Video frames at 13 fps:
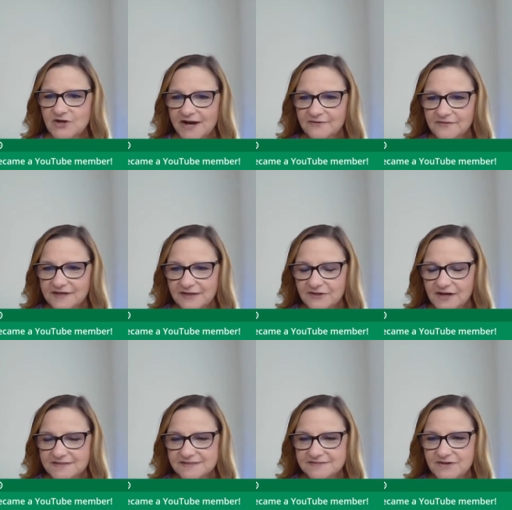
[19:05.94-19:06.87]
I'm trying to look at
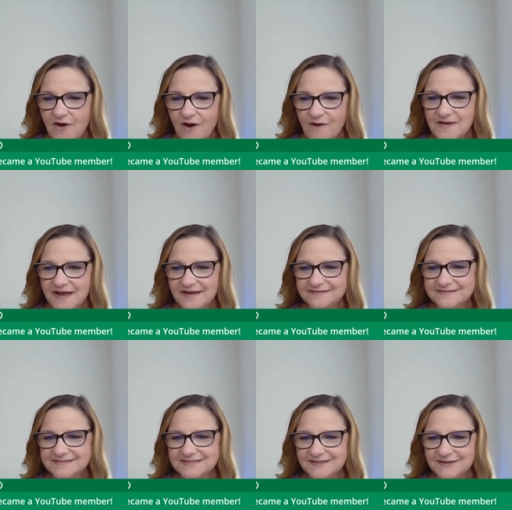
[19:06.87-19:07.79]
you guys'
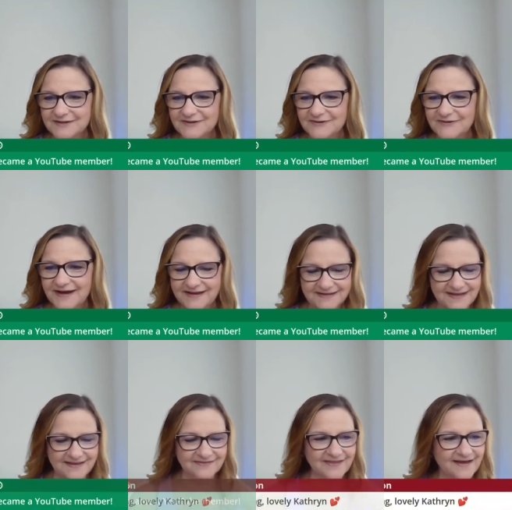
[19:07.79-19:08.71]
comments too. Hi,
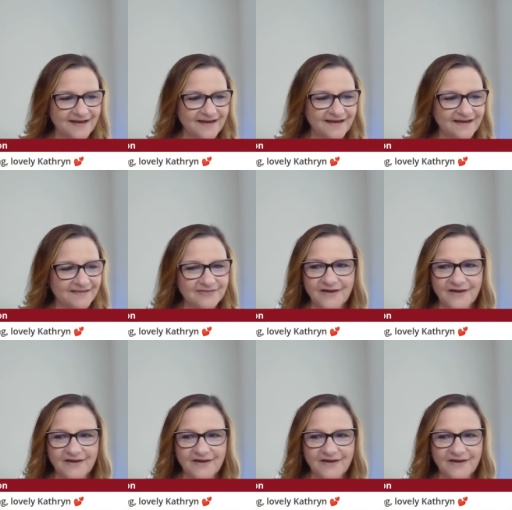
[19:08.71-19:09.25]
Gayla.